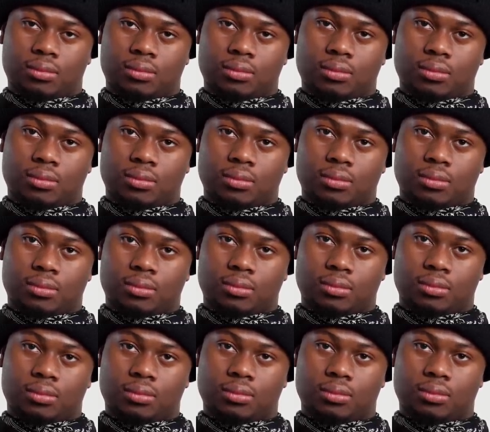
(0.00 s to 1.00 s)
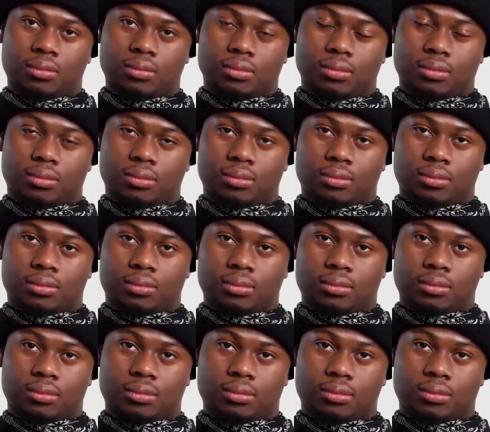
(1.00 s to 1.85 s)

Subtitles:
(silence)